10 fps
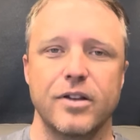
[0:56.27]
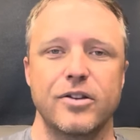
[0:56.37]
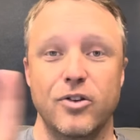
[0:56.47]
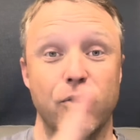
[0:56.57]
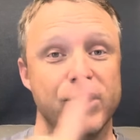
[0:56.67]

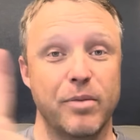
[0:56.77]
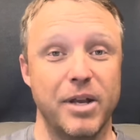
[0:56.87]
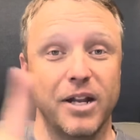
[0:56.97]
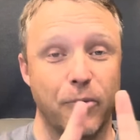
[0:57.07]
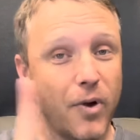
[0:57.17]
Notice I
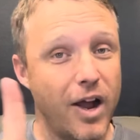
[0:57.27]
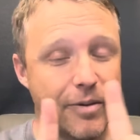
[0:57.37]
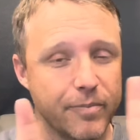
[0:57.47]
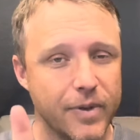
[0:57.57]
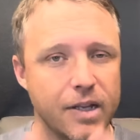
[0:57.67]
made a
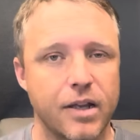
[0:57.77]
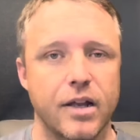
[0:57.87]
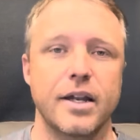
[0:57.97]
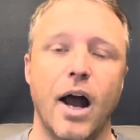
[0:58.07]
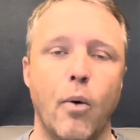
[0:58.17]
rhyme.
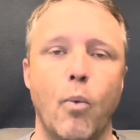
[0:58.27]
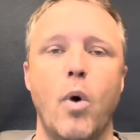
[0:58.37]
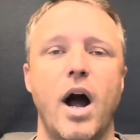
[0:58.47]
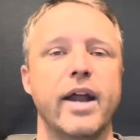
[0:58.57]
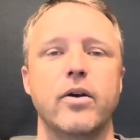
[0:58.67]
Now,
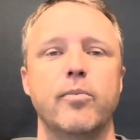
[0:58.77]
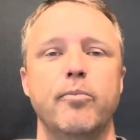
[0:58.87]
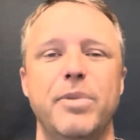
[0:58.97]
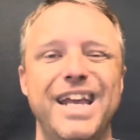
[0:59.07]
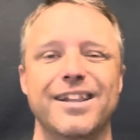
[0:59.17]
what I don't
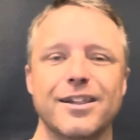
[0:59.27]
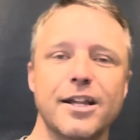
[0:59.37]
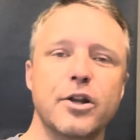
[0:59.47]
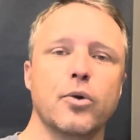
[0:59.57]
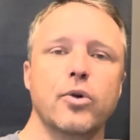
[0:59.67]
mean
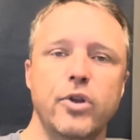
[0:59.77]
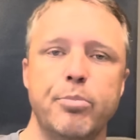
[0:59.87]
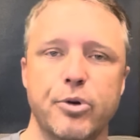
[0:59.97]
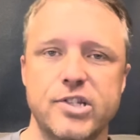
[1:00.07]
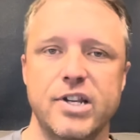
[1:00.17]
literally
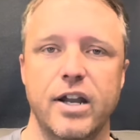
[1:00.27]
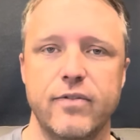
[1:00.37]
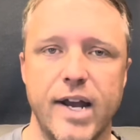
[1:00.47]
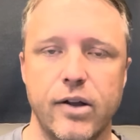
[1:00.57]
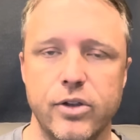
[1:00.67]
pretend
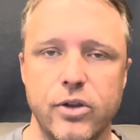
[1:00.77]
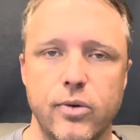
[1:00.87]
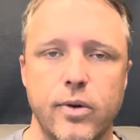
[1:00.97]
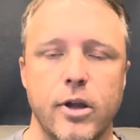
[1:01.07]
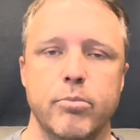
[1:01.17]

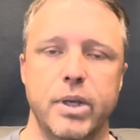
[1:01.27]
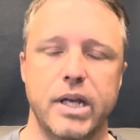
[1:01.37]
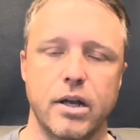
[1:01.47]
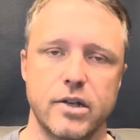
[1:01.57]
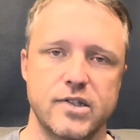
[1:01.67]
value
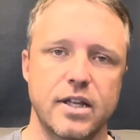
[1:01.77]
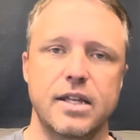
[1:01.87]
because at